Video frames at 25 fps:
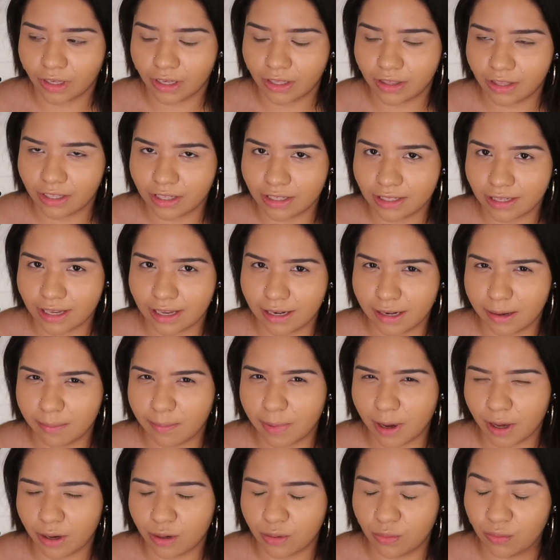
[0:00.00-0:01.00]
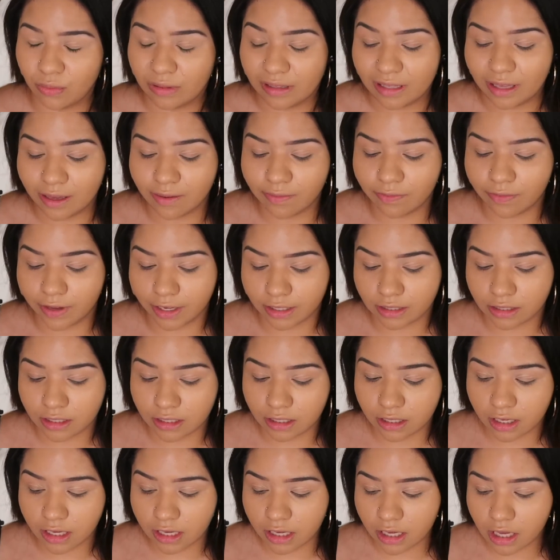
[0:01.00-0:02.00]
the setting powder really
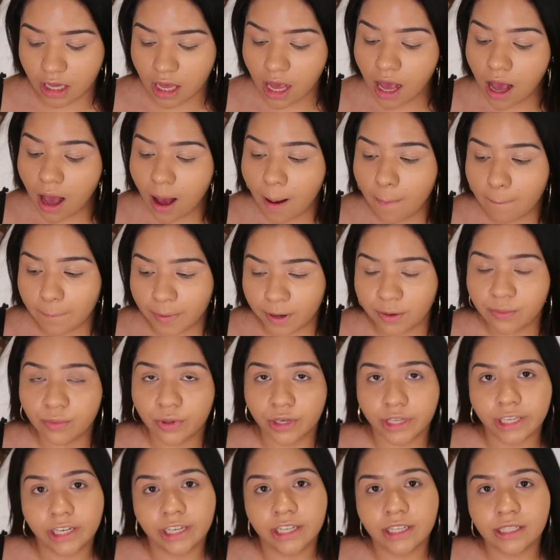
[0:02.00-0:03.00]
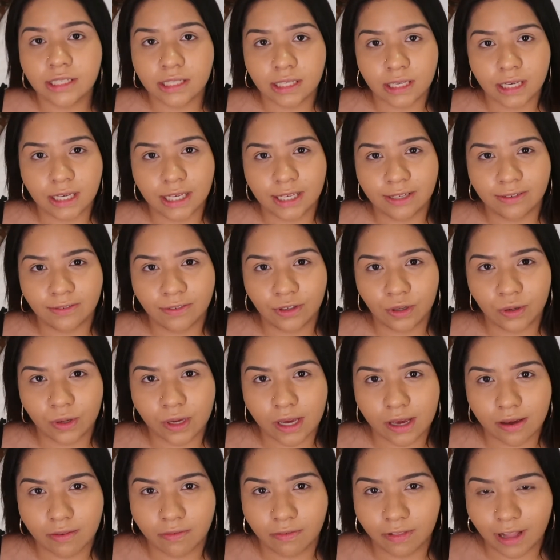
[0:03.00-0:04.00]
affecting it, but we're gonna see if you
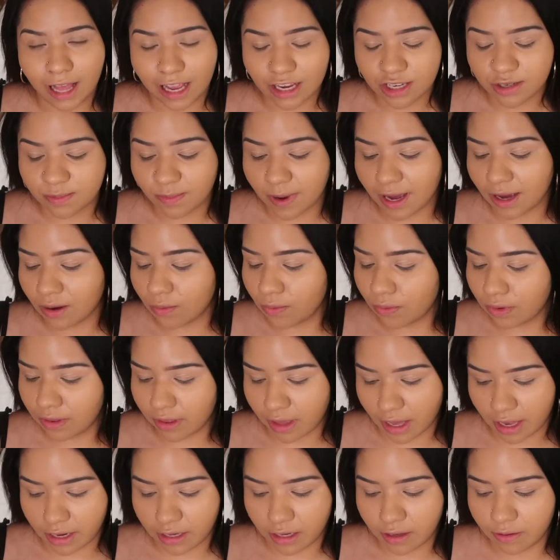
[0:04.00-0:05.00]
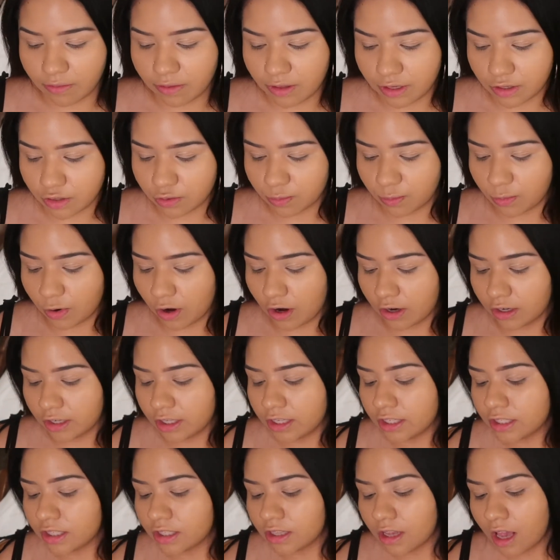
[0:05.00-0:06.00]
get flashback with any of these
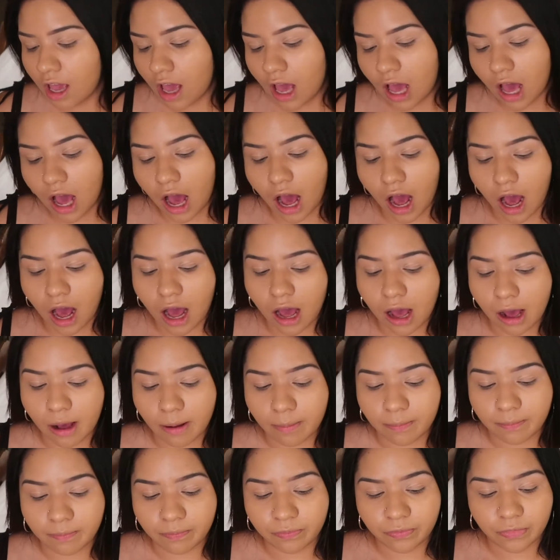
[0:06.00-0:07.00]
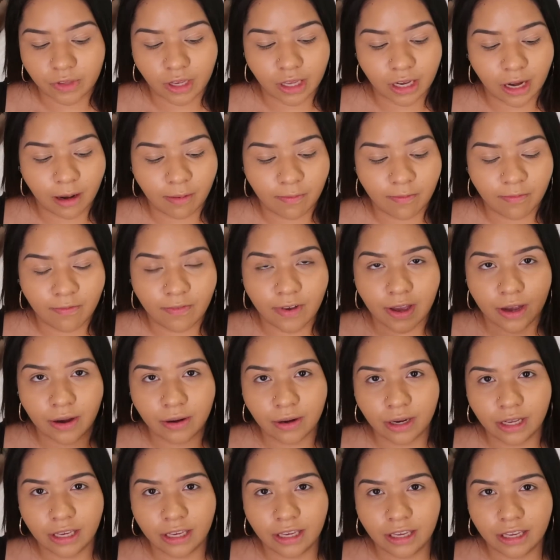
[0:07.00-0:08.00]
products. And I'm
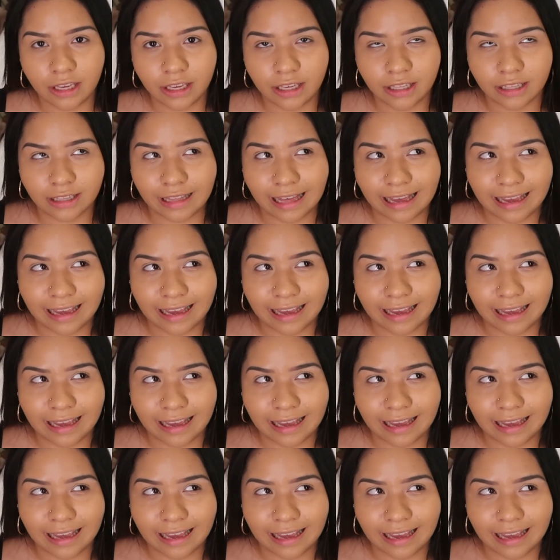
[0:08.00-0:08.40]
very